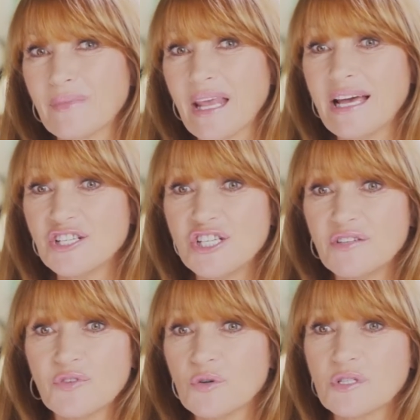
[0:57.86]
And she,
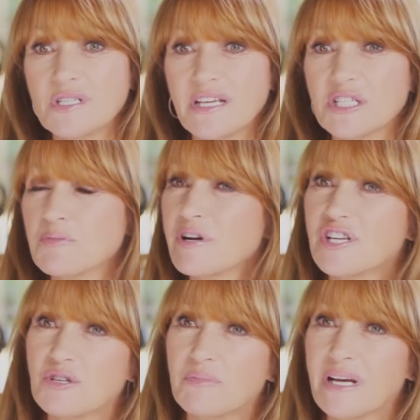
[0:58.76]
of course, is the
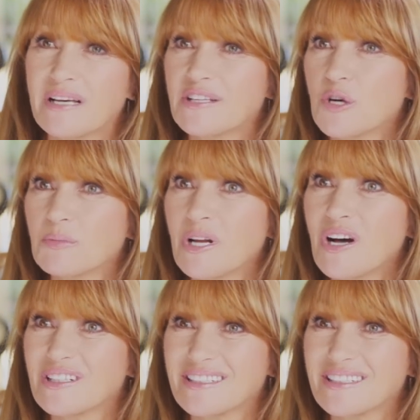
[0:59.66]
inspiration behind the Open Heart.